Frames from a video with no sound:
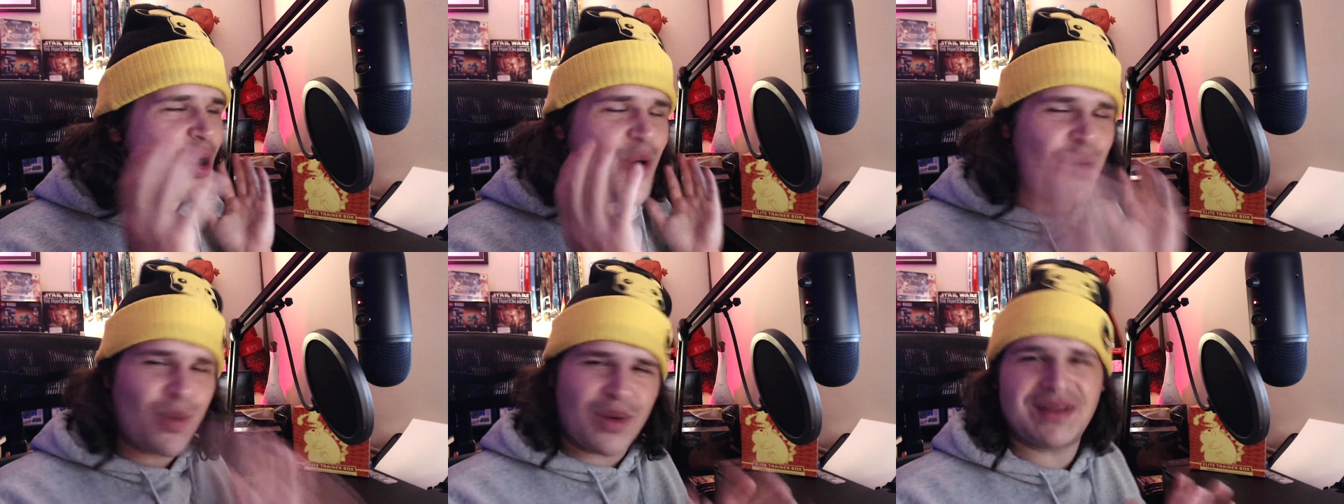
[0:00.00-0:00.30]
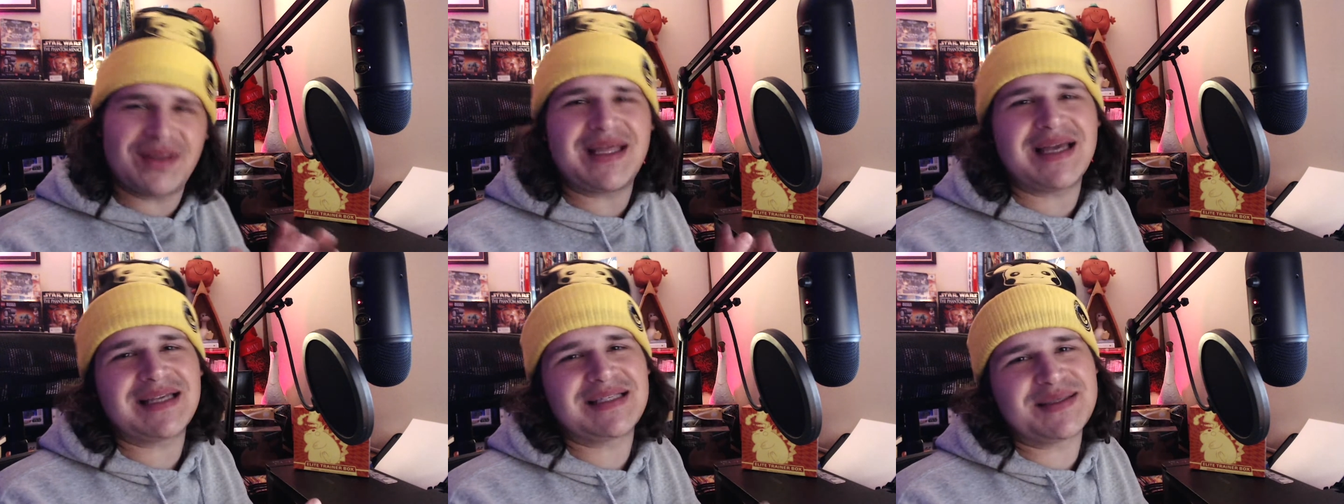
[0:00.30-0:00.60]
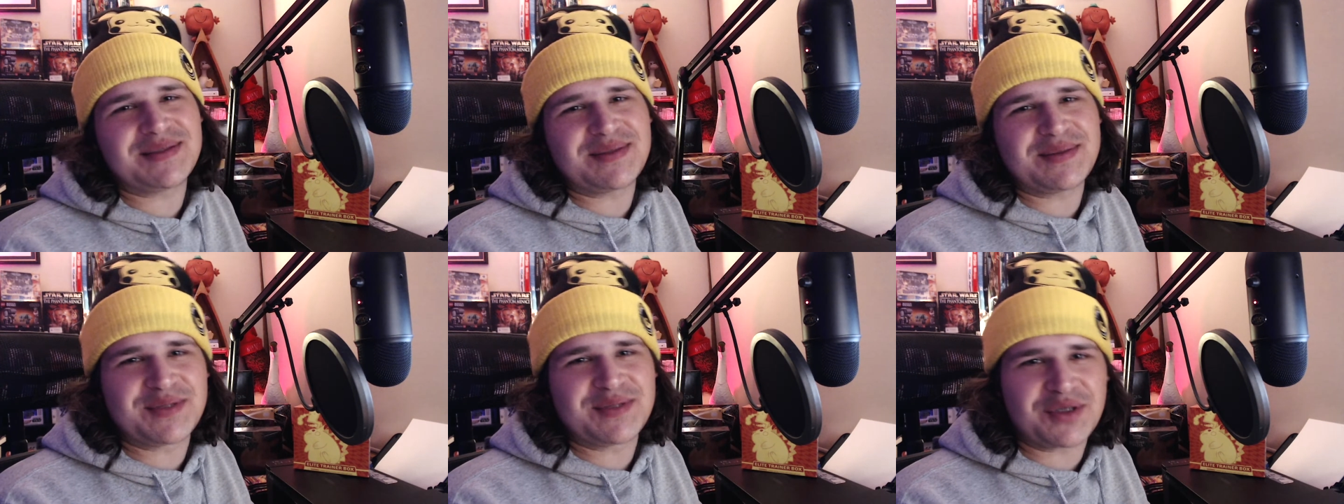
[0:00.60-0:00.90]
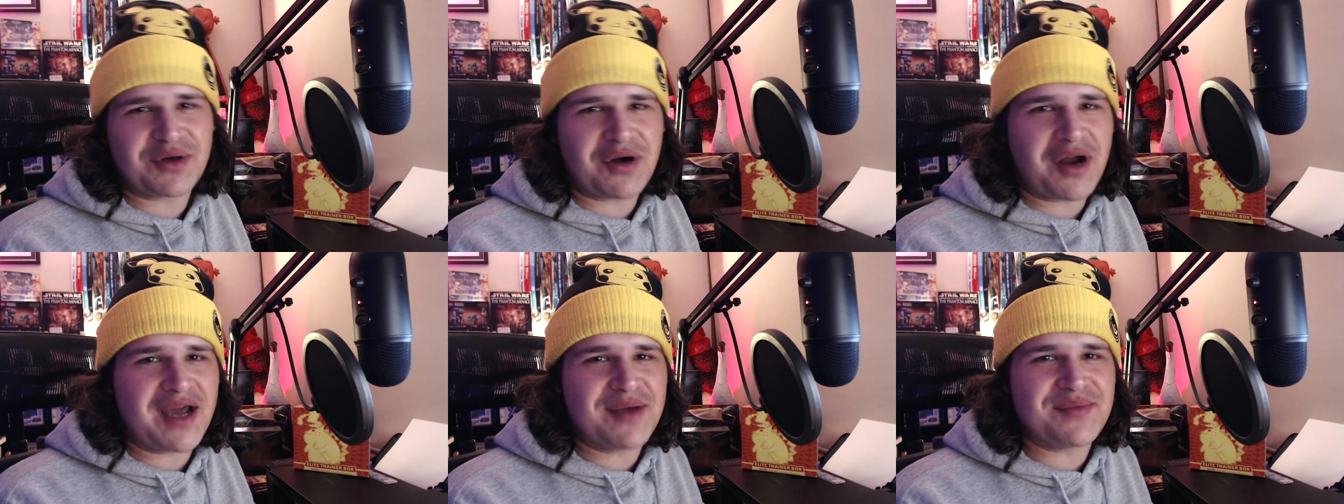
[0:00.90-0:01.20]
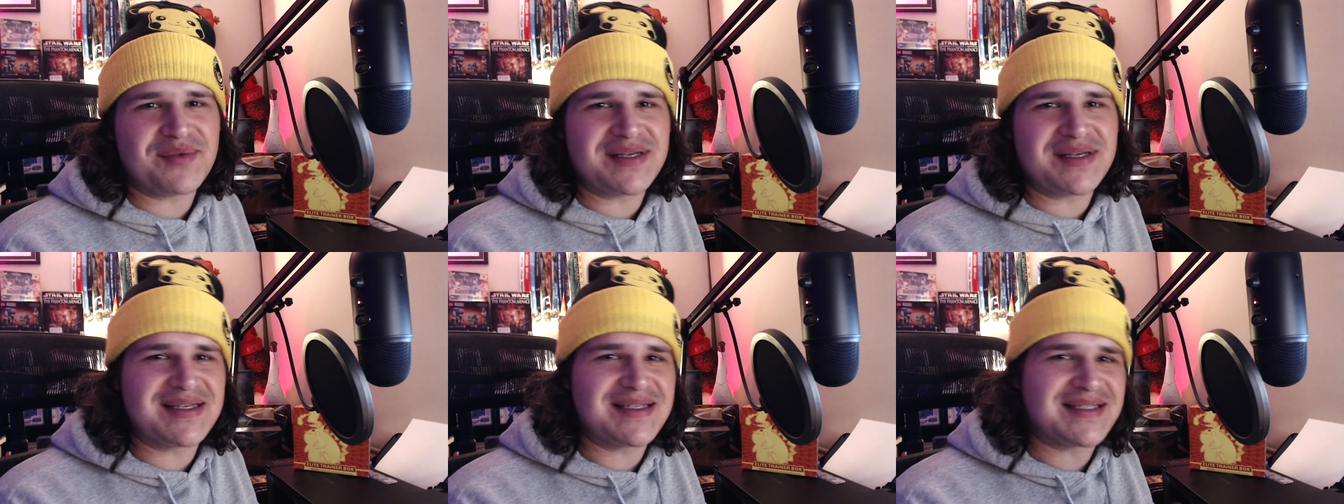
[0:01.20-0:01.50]
1,000
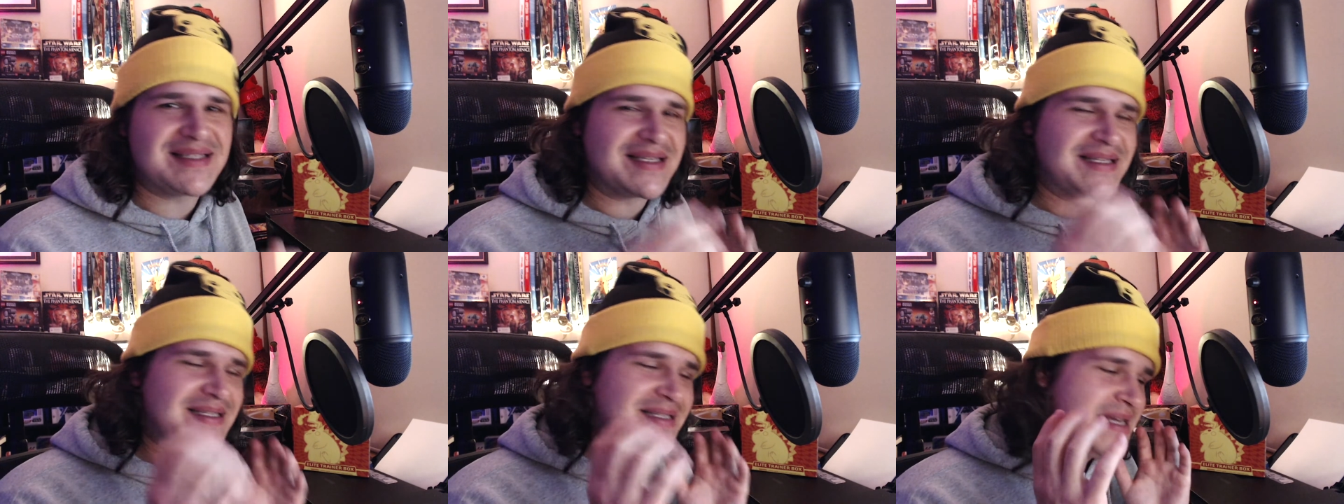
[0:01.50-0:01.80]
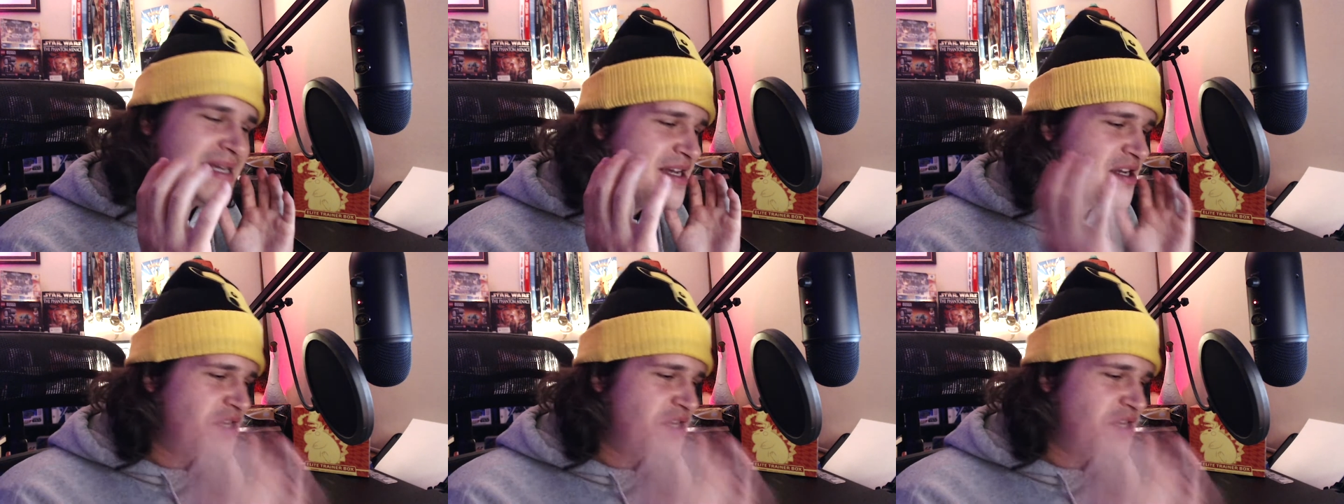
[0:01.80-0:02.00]
subscribers and